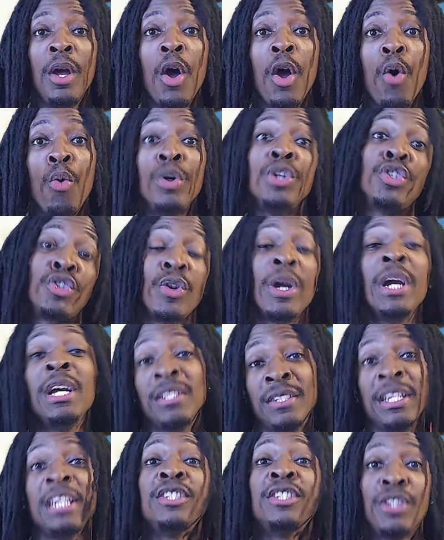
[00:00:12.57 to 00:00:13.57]
which
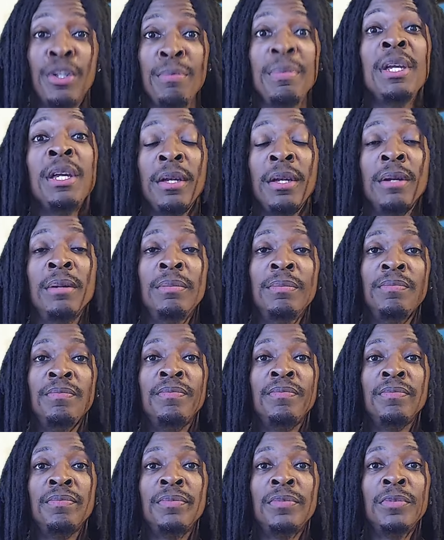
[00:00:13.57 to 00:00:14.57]
translates to me
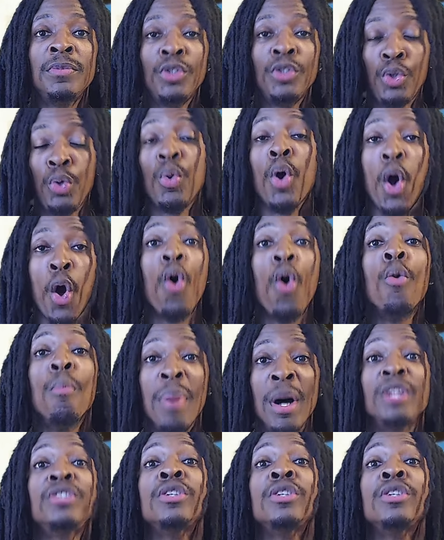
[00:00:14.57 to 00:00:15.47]
to a whole bunch